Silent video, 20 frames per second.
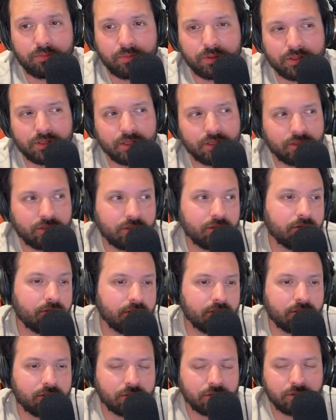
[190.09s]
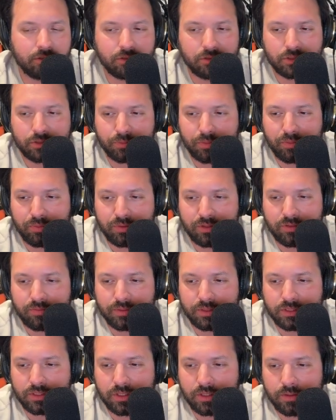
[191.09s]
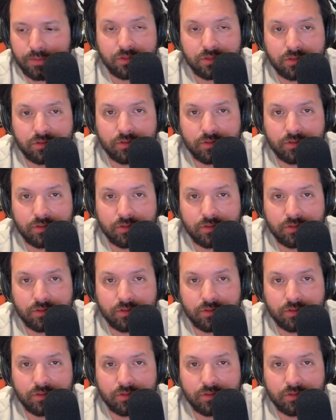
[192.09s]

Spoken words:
but they do need to do some improvements here.